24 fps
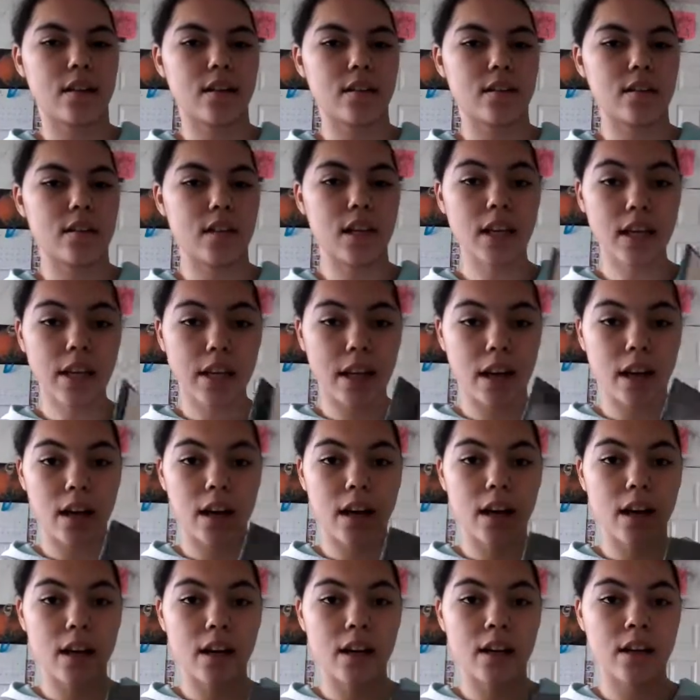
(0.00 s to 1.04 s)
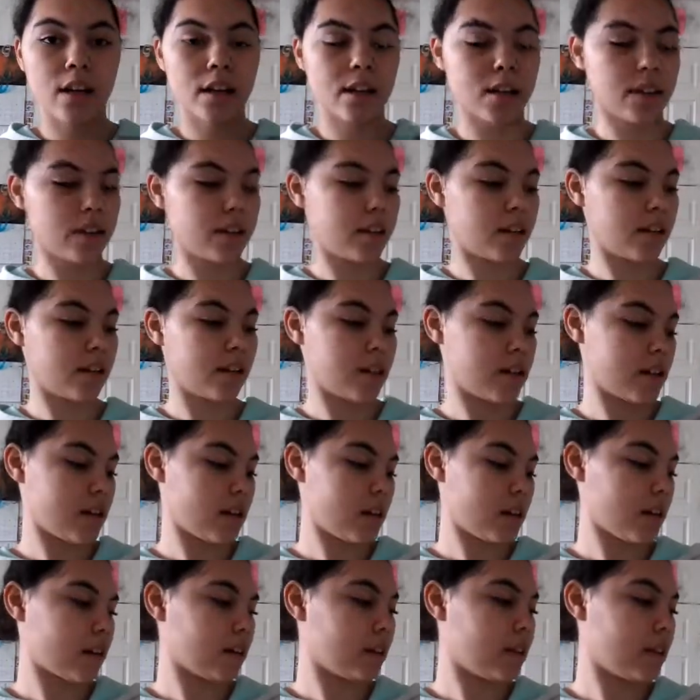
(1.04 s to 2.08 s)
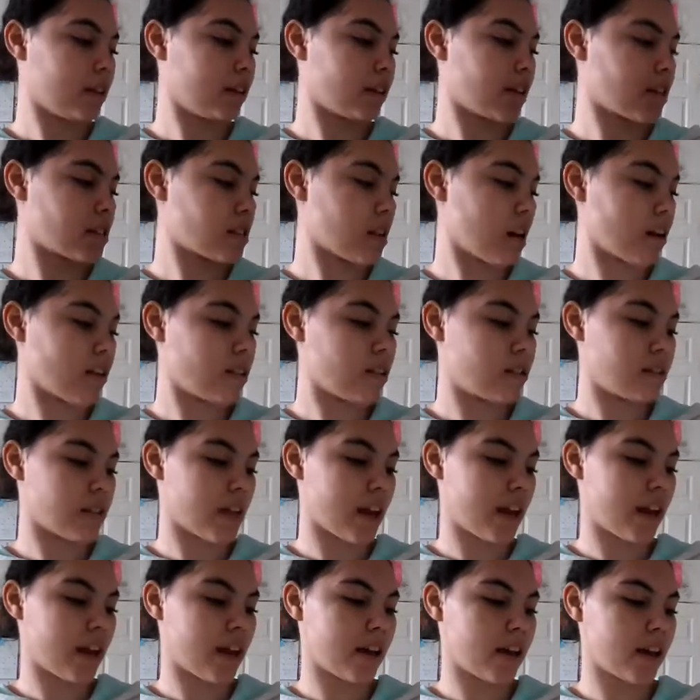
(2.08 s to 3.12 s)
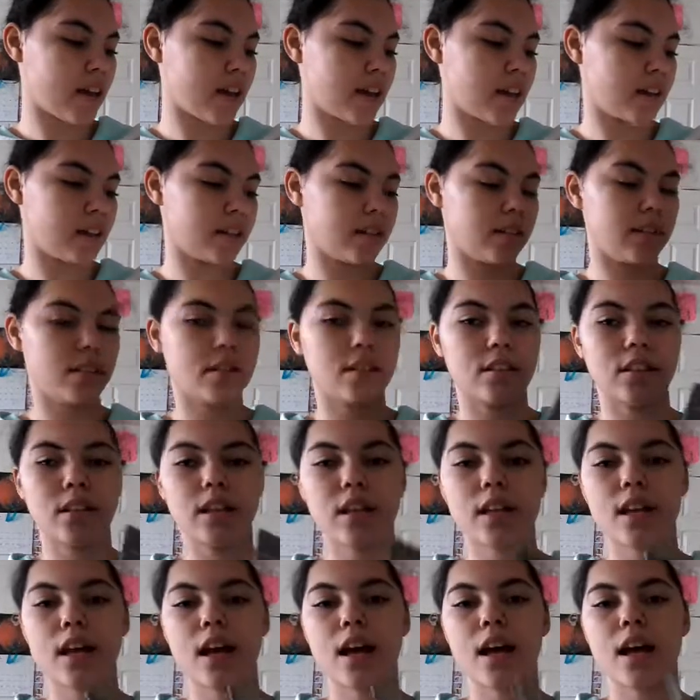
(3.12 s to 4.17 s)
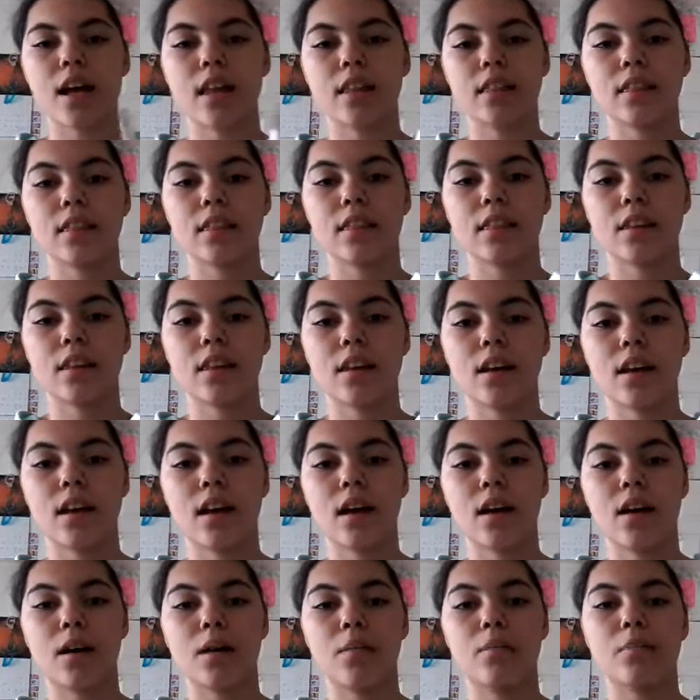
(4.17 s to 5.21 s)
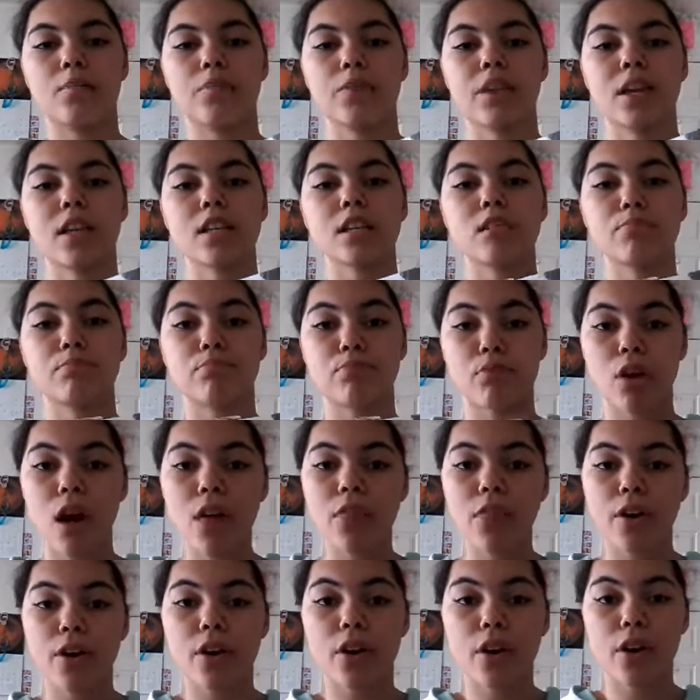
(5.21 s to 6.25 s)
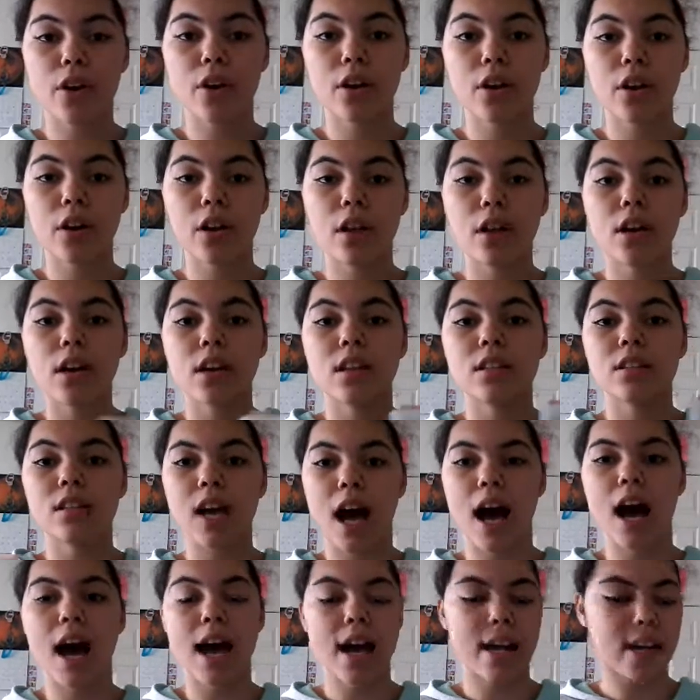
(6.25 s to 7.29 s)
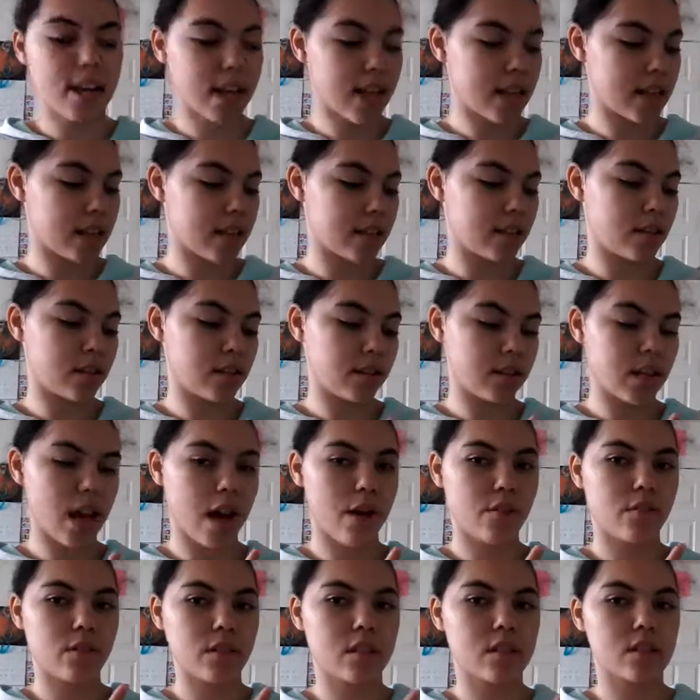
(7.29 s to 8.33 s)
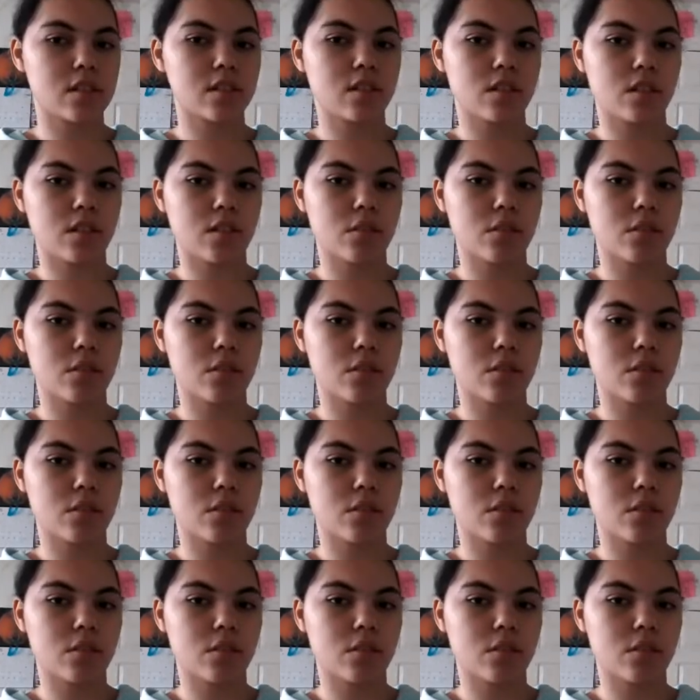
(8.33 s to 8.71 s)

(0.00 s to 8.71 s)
Nika, I think that's how you say it, Nika, his brother died, and that was